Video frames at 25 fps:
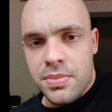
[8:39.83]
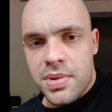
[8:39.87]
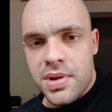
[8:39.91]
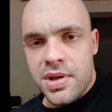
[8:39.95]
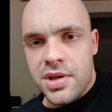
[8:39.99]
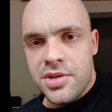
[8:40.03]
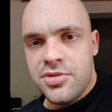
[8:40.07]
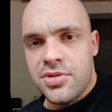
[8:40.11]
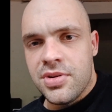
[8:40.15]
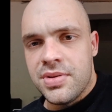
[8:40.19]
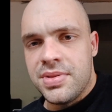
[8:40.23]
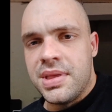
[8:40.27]

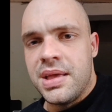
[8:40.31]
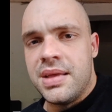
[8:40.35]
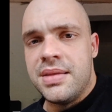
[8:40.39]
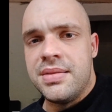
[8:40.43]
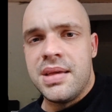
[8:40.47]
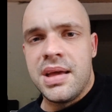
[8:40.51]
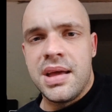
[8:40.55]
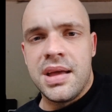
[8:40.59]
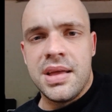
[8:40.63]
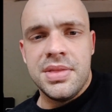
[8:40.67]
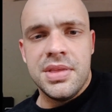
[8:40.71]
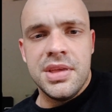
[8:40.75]
It's not they've
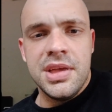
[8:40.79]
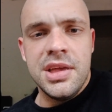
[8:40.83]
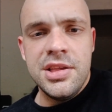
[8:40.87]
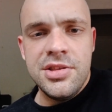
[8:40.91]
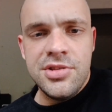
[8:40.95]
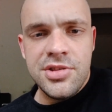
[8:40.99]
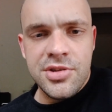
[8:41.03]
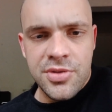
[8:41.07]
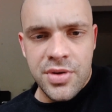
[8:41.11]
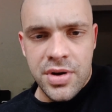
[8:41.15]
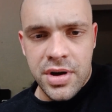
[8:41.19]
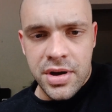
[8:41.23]
taken the
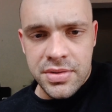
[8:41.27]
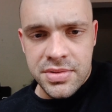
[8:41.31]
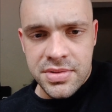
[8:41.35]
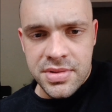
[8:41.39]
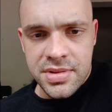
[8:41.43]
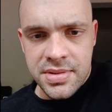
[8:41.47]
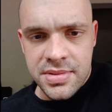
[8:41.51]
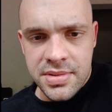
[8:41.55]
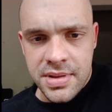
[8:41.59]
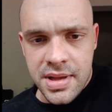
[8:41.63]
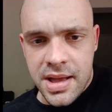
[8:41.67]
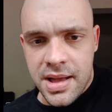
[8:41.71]
easy route
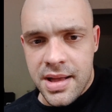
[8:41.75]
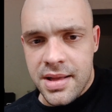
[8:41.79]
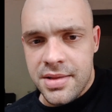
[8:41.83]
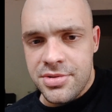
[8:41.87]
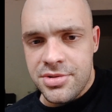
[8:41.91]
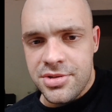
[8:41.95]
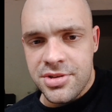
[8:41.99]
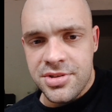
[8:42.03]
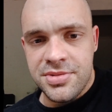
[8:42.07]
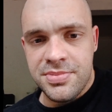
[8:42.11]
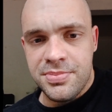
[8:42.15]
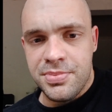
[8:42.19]
and
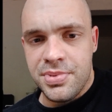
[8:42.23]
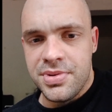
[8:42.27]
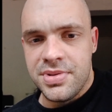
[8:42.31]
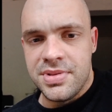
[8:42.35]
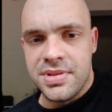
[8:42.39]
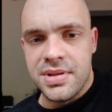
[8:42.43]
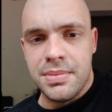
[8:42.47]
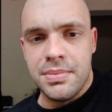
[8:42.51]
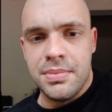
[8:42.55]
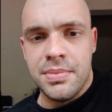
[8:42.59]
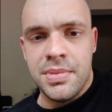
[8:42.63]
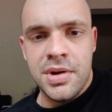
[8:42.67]
just put
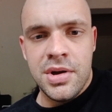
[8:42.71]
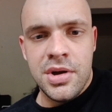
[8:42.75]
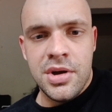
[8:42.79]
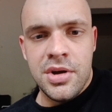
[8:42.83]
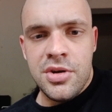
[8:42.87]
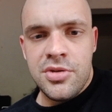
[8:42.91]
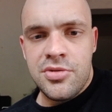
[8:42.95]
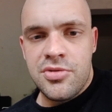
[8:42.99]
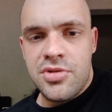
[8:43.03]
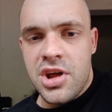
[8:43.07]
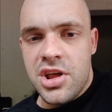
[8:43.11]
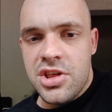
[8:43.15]
some
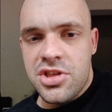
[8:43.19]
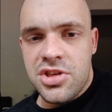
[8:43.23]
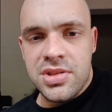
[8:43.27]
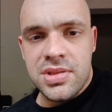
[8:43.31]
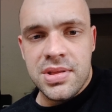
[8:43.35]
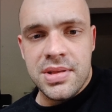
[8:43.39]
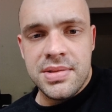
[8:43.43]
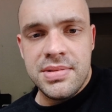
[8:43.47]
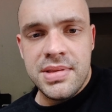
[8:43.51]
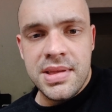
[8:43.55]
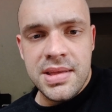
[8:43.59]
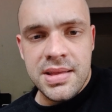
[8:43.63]
trash in
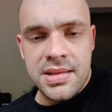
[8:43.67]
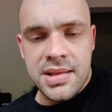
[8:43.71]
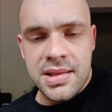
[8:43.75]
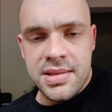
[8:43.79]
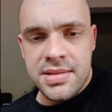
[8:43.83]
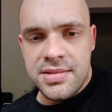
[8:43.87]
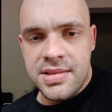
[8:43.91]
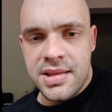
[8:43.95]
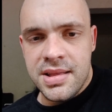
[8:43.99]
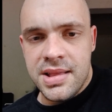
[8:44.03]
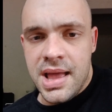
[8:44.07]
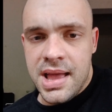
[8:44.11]
the tin and
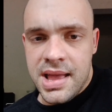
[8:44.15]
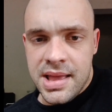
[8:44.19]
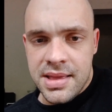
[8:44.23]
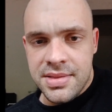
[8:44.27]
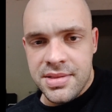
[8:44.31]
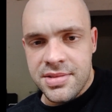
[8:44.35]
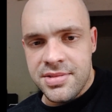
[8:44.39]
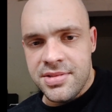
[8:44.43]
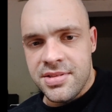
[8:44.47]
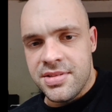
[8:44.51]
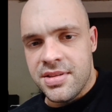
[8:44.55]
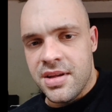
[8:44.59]
said, hey,
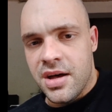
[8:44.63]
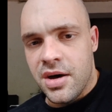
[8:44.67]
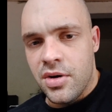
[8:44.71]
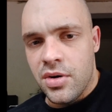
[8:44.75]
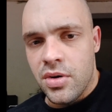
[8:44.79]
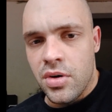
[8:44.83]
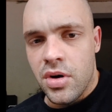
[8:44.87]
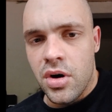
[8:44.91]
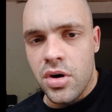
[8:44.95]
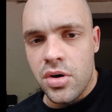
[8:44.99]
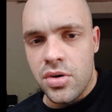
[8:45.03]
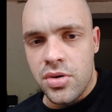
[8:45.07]
this is our
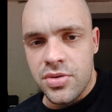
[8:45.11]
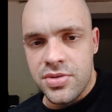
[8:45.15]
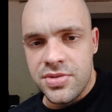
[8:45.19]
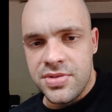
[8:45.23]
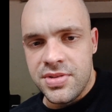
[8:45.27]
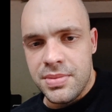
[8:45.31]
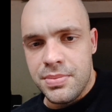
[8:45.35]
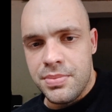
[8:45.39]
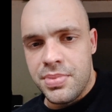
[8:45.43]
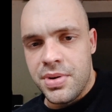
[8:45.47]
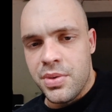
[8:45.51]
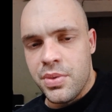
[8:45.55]
hardcore
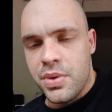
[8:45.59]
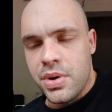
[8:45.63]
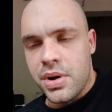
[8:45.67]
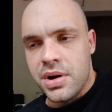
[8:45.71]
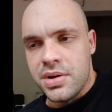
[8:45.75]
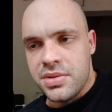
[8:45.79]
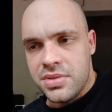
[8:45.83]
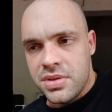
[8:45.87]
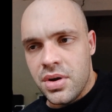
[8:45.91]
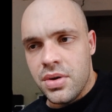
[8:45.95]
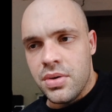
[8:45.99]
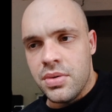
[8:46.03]
stim
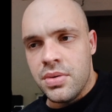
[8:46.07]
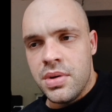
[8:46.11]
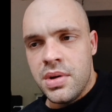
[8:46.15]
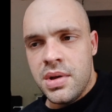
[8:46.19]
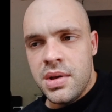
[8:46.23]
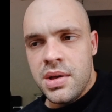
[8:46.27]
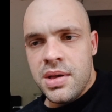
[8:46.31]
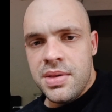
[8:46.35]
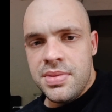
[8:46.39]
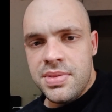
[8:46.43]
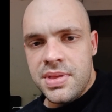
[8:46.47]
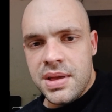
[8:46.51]
pre-workout. No,
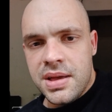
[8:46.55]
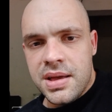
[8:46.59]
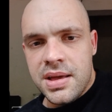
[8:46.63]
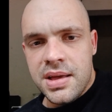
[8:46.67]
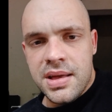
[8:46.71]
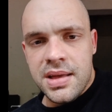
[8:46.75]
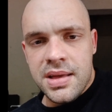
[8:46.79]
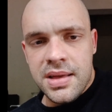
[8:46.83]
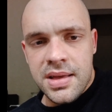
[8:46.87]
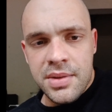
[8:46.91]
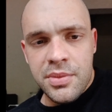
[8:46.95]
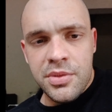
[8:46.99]
I think
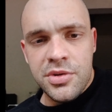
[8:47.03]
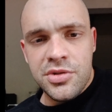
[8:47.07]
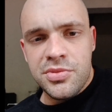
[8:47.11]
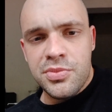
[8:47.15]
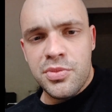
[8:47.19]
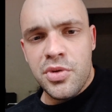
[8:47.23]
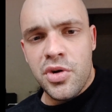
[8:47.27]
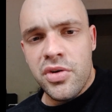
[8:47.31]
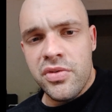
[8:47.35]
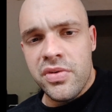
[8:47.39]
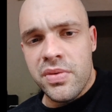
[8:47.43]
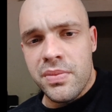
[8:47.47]
it was
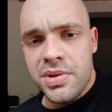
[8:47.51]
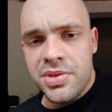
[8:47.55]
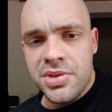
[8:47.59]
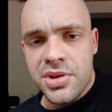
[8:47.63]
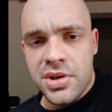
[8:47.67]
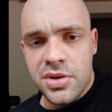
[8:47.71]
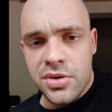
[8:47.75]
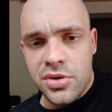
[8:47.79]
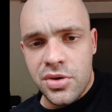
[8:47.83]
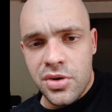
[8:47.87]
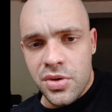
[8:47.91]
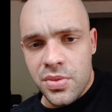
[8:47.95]
more of a
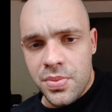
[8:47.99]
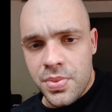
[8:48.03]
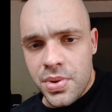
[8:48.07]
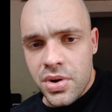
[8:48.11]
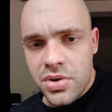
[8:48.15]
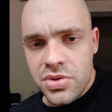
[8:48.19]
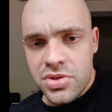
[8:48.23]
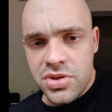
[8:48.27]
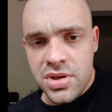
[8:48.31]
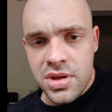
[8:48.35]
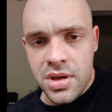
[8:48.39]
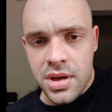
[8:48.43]
methodical
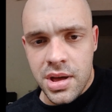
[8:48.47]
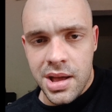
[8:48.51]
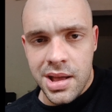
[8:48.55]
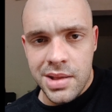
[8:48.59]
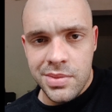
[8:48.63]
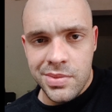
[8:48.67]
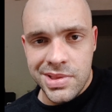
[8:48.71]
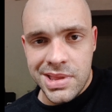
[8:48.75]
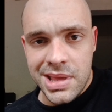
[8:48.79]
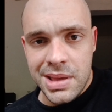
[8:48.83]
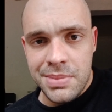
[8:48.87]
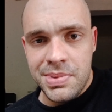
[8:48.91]
approach, and
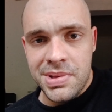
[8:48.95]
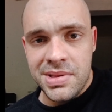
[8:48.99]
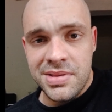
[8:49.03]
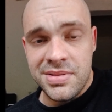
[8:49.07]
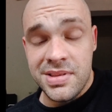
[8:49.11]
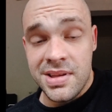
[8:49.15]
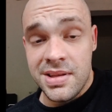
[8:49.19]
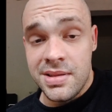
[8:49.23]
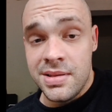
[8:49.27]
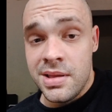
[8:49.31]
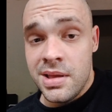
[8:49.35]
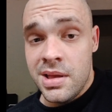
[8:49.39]
with that being
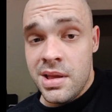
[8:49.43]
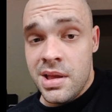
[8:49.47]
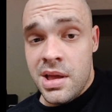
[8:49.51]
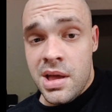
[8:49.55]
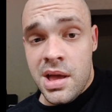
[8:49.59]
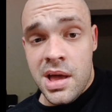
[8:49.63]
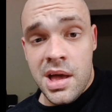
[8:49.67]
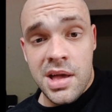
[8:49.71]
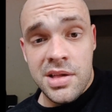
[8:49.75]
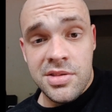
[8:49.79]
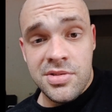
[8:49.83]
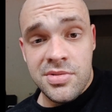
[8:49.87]
said,
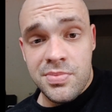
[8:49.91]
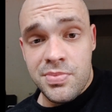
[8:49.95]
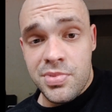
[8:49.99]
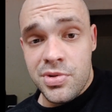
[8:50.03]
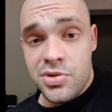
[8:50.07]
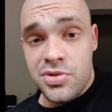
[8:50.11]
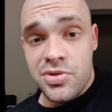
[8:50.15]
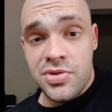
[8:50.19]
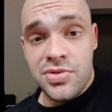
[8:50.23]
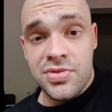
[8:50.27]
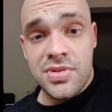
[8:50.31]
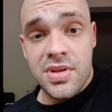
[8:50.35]
has
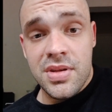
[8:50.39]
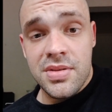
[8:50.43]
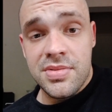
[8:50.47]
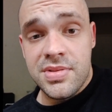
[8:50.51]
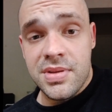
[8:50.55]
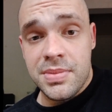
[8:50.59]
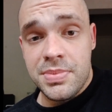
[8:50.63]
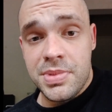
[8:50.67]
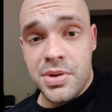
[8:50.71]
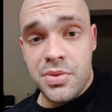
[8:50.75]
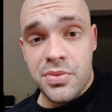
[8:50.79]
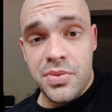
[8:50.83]
produced
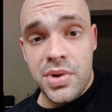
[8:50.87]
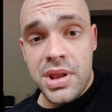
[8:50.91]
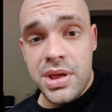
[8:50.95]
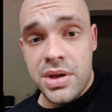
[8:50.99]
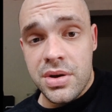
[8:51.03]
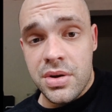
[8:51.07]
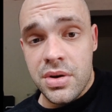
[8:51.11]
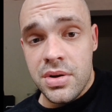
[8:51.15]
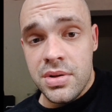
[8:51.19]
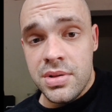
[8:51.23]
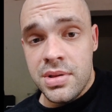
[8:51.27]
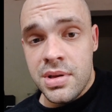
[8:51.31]
something really
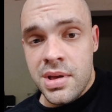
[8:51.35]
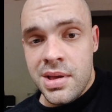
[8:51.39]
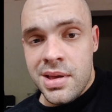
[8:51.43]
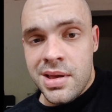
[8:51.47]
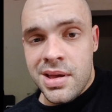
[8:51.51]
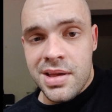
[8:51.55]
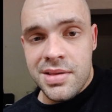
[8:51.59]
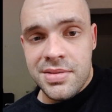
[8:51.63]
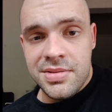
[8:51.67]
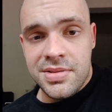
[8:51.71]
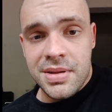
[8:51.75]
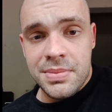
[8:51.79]
good
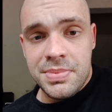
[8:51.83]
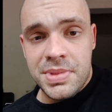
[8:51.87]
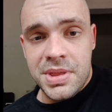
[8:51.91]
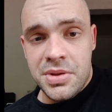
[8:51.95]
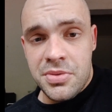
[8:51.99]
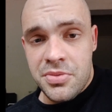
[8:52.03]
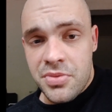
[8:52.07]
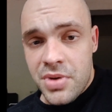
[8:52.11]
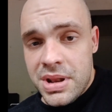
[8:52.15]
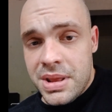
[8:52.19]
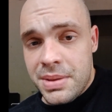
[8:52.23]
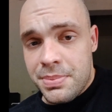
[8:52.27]
and something
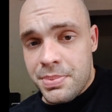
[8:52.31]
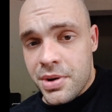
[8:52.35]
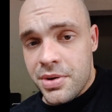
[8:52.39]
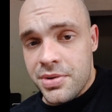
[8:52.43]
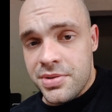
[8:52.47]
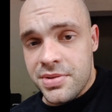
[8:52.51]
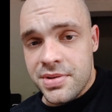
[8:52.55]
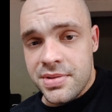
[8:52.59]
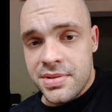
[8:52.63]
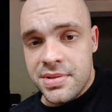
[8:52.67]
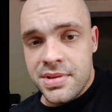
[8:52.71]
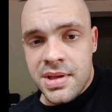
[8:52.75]
really
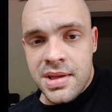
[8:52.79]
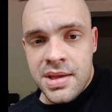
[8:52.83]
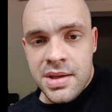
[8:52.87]
potent.